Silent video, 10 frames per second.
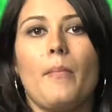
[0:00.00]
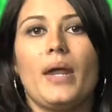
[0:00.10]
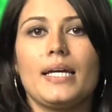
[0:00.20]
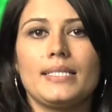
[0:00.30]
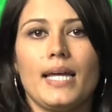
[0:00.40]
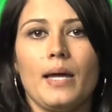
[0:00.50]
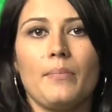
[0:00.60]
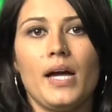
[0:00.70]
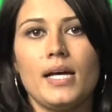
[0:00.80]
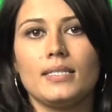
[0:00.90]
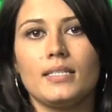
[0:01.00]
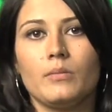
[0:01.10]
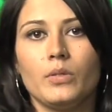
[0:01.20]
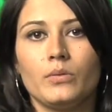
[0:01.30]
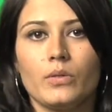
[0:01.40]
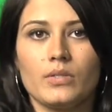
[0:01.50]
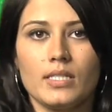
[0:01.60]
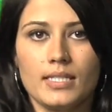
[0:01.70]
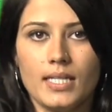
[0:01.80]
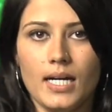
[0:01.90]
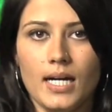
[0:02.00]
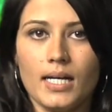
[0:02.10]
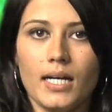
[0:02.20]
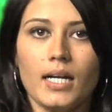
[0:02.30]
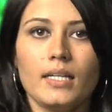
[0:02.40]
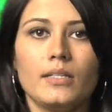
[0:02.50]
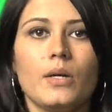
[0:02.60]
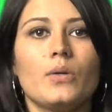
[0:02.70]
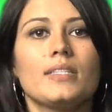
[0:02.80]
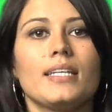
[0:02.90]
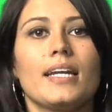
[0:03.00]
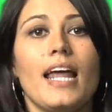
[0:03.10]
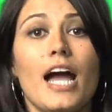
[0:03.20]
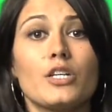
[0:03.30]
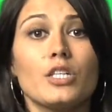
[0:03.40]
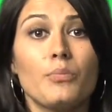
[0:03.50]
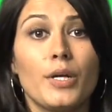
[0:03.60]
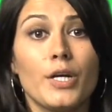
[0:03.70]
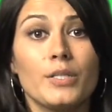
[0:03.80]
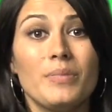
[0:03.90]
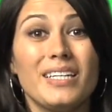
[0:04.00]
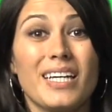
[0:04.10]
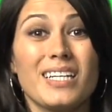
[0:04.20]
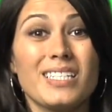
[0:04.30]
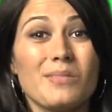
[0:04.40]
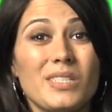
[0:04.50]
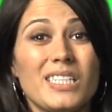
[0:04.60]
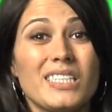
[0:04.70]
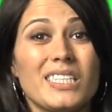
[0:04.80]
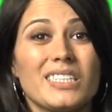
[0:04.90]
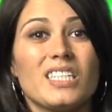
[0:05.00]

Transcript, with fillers: but as time passed and the moon rose in the sky, I noticed that it actually appeared to be getting smaller.